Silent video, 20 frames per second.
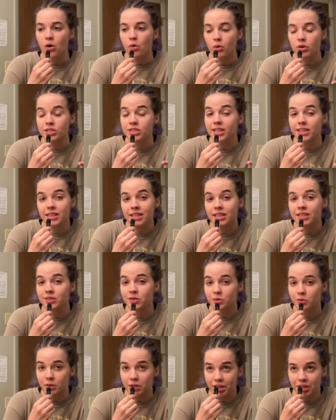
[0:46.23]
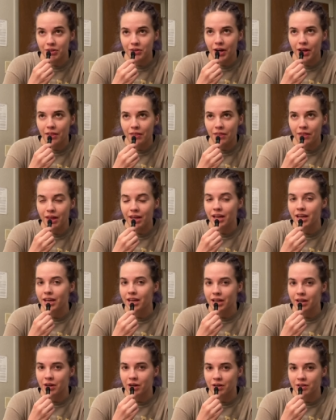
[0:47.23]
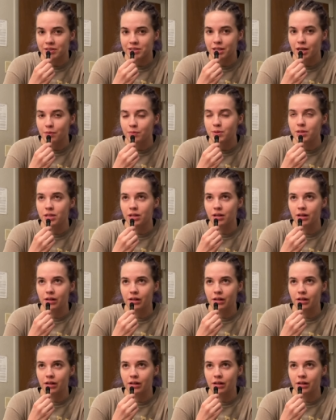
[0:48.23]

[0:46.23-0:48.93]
which I think is a really great thing in concept.